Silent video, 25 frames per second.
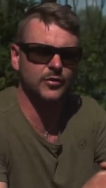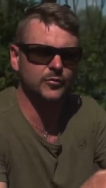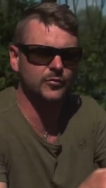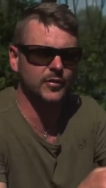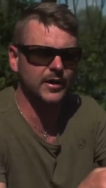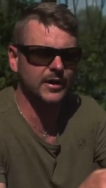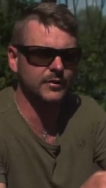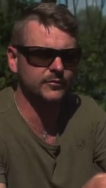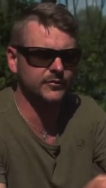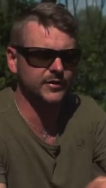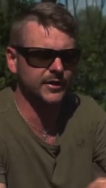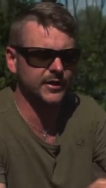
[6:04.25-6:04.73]
and
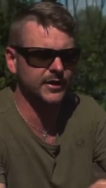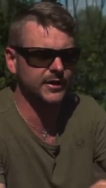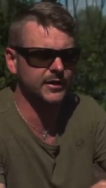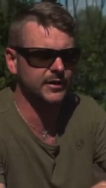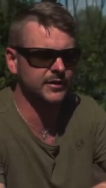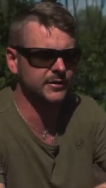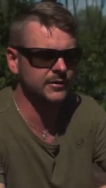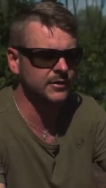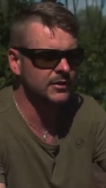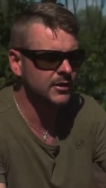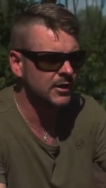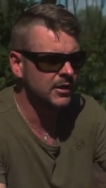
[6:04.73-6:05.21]
wound it
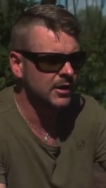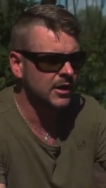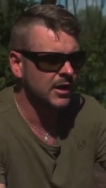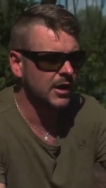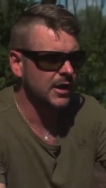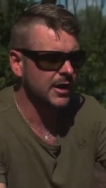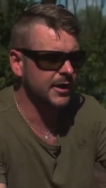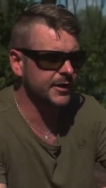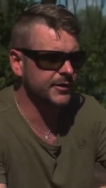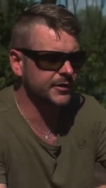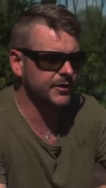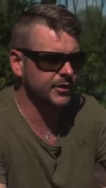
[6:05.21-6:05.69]
in,
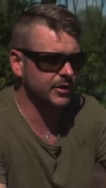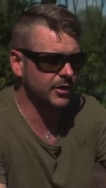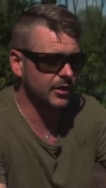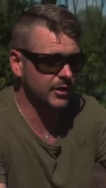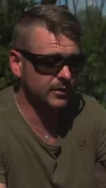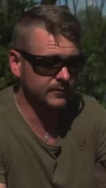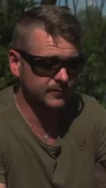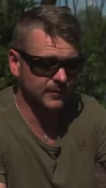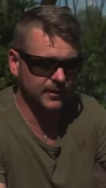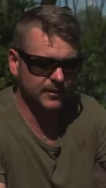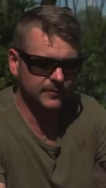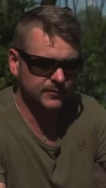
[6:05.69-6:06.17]
and uh,
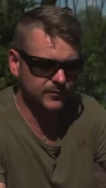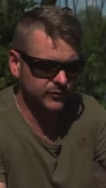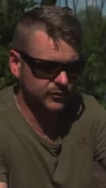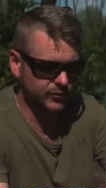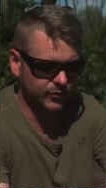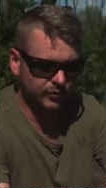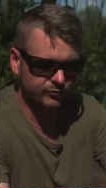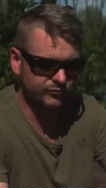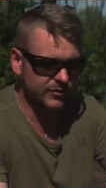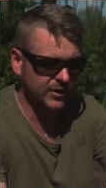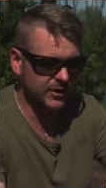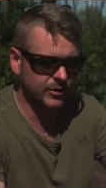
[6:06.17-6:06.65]

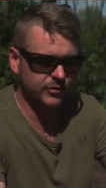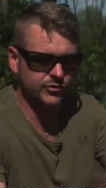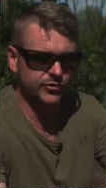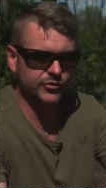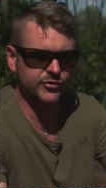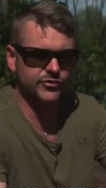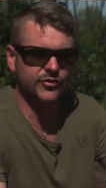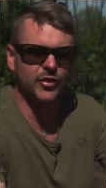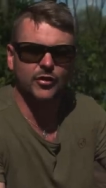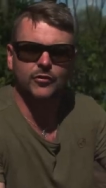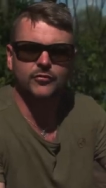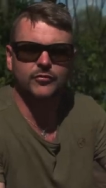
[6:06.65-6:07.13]
the, rigger
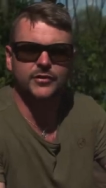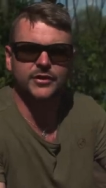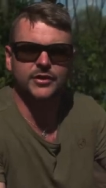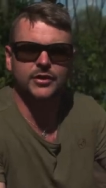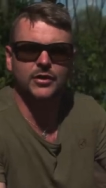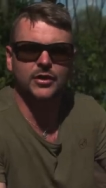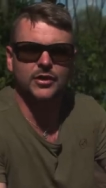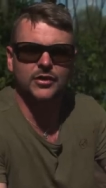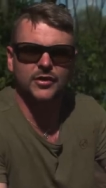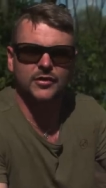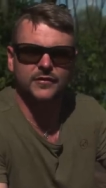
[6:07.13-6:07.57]
just totally gone.